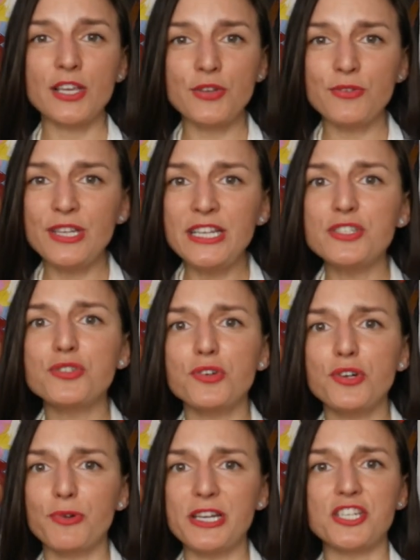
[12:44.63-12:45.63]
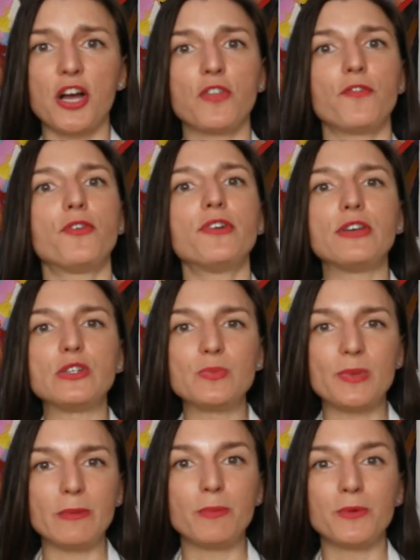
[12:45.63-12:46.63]
You need to reach out for
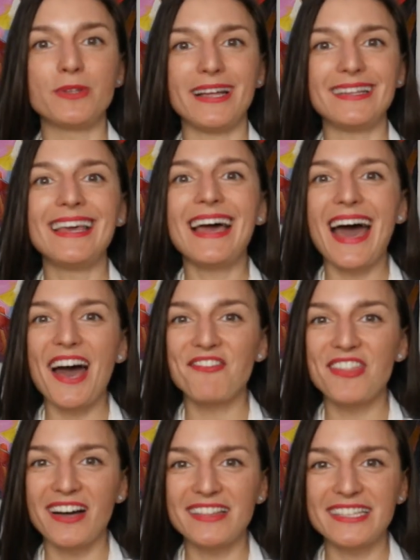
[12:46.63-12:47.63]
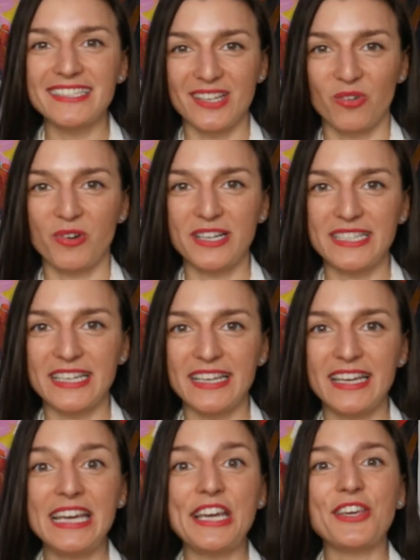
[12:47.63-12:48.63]
those people that have done this
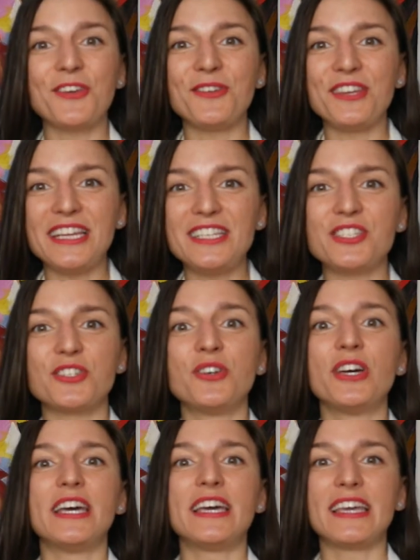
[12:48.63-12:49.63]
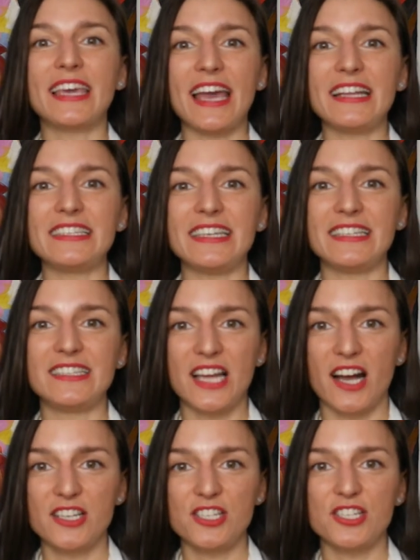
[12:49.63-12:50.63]
already. You need to get in
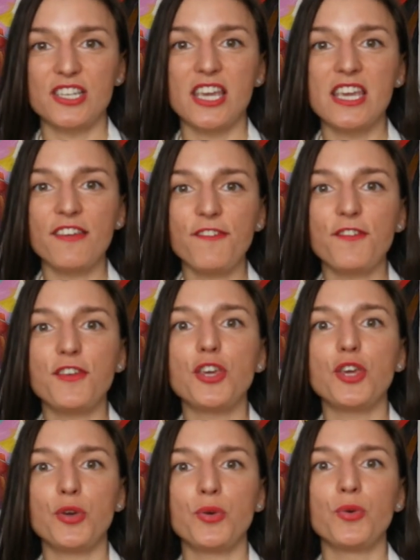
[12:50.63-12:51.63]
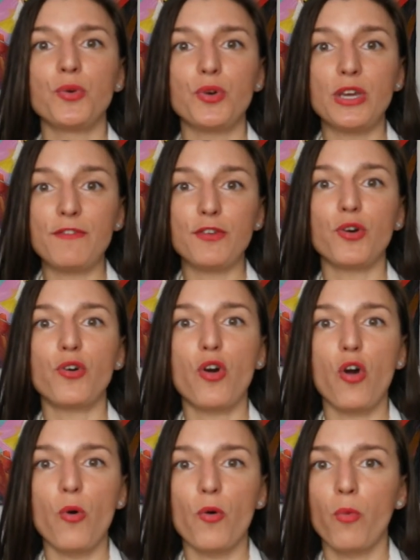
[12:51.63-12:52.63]
touch if
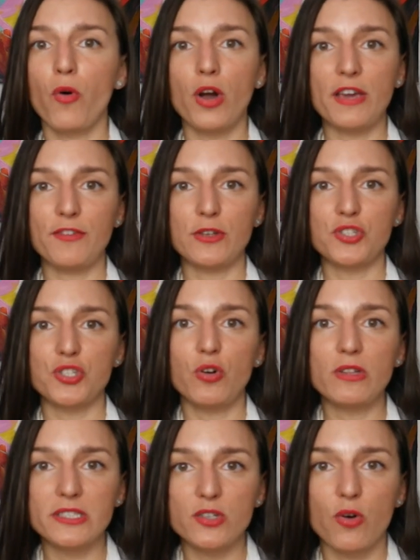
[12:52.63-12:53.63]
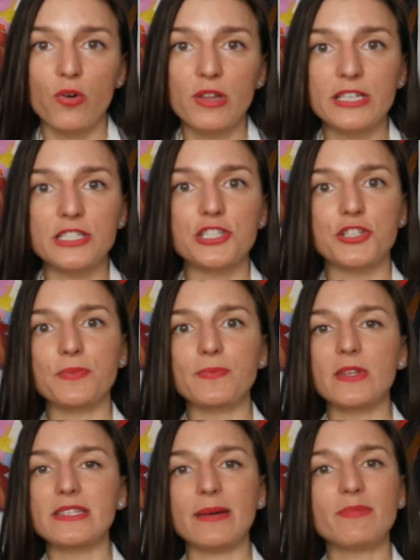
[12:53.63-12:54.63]
your soul is calling to.
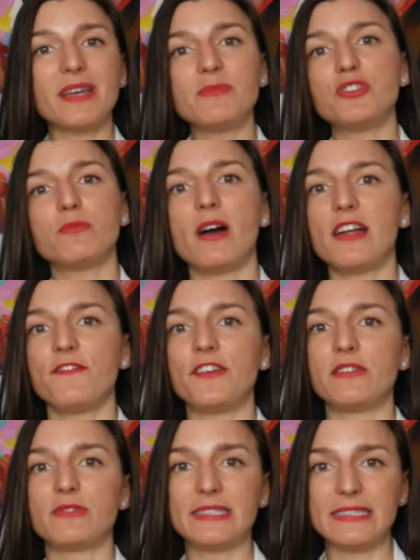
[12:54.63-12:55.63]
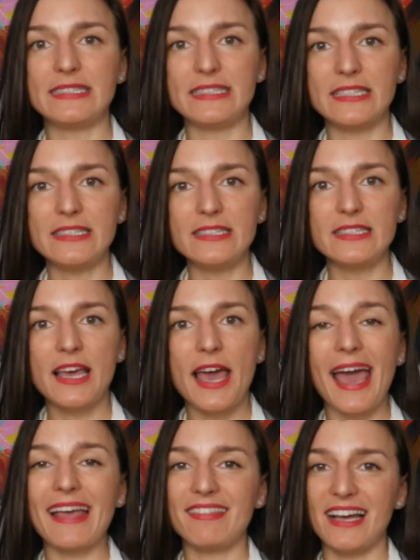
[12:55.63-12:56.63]
Sometimes you might feel resistance,
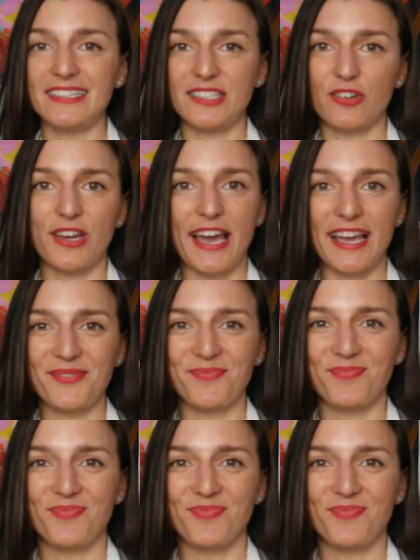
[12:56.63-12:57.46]
and that's okay.